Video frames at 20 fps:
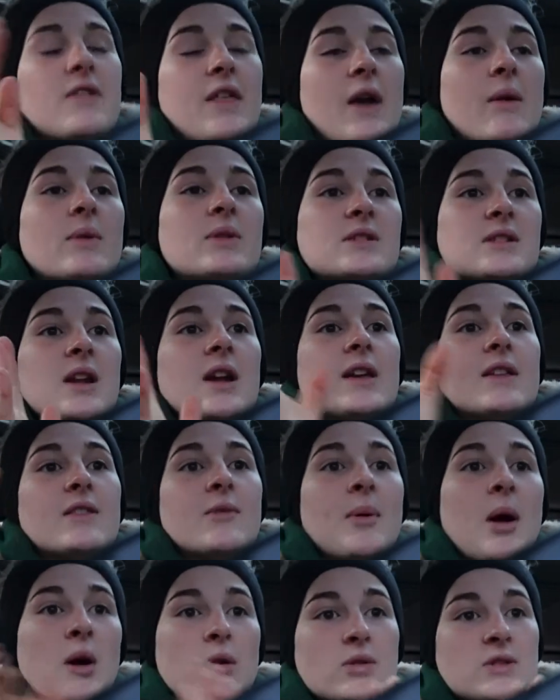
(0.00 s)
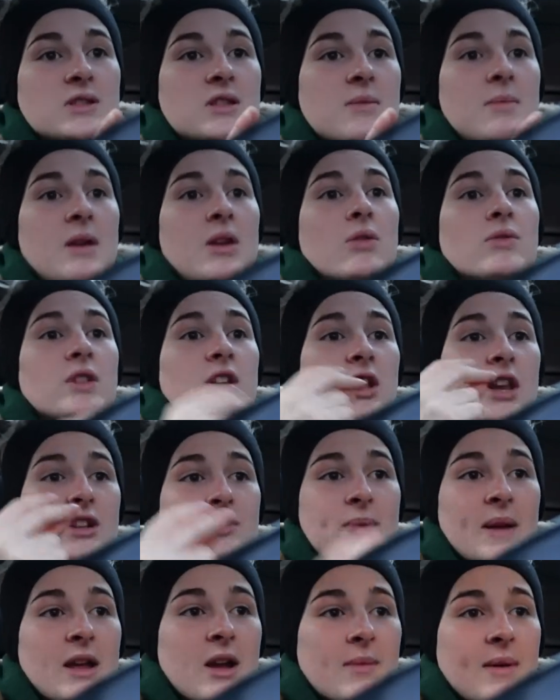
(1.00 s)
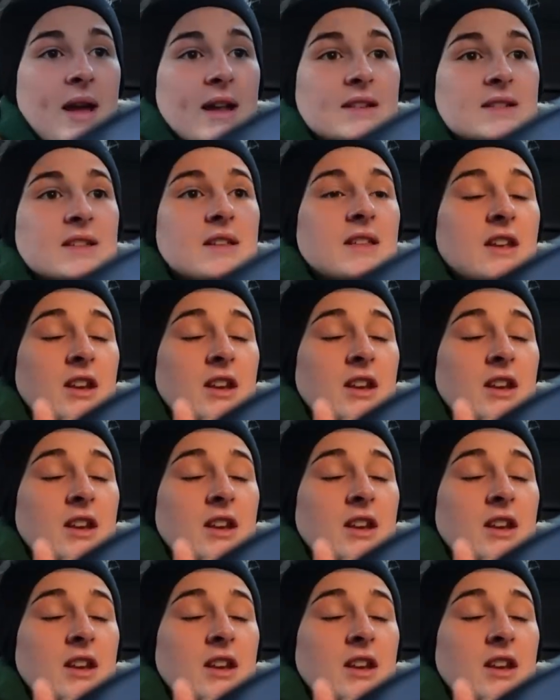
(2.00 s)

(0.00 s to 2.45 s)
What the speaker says: There was like the poles in the middle, then you had to pick up canter,